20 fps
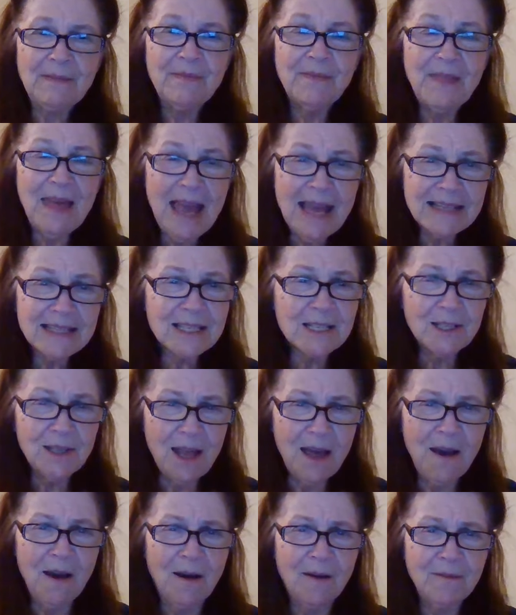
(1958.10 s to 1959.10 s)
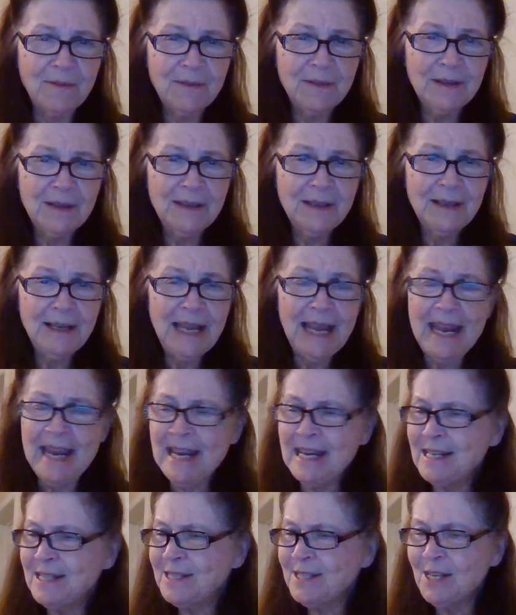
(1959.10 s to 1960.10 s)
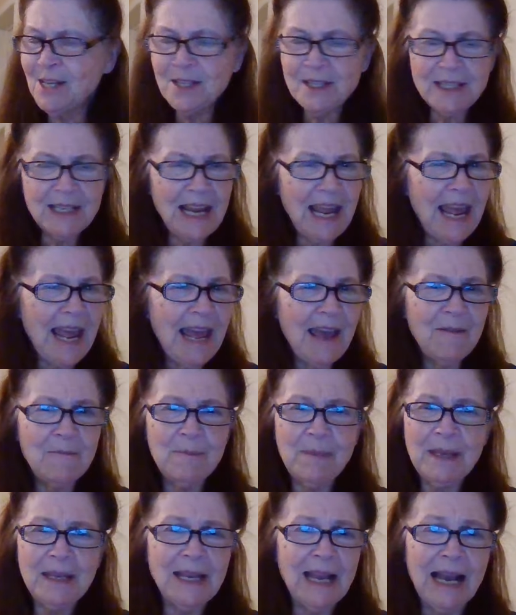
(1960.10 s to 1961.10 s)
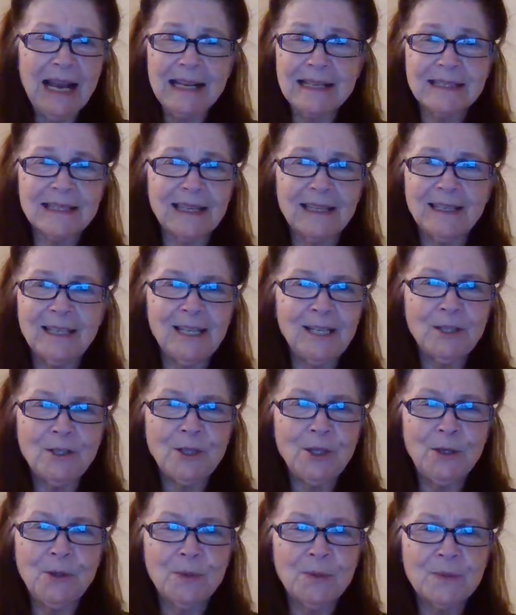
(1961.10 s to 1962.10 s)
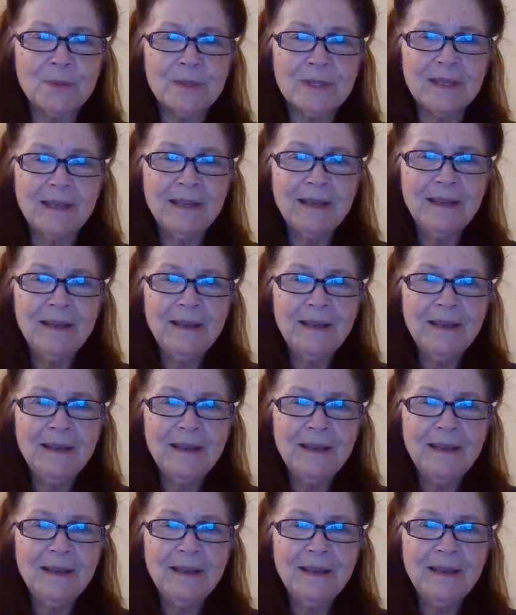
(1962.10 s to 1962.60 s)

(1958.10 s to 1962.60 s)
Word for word: That's love. It doesn't have big eyes and little U's.